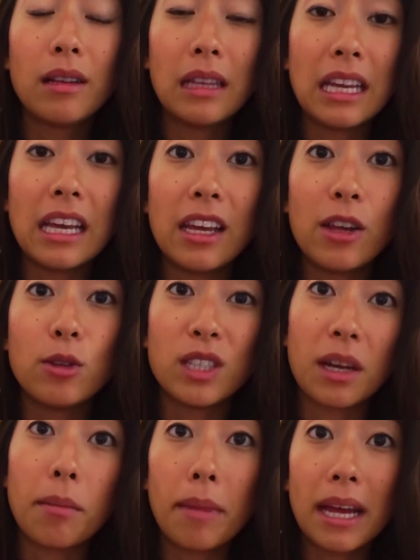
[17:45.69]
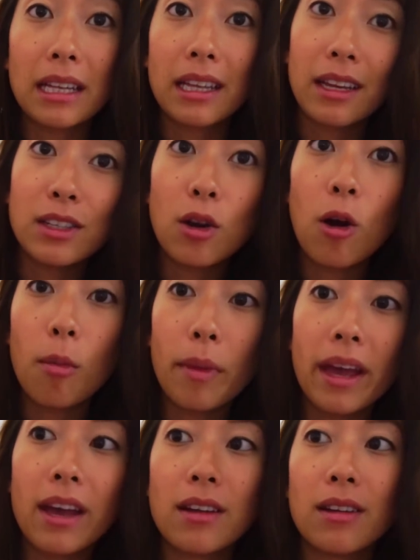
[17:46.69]
Lee, who's like a manly, tall
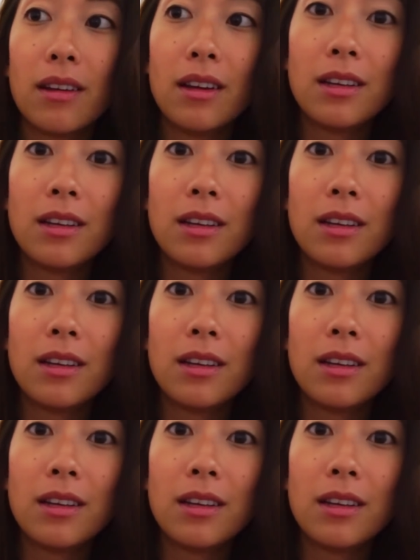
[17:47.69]
man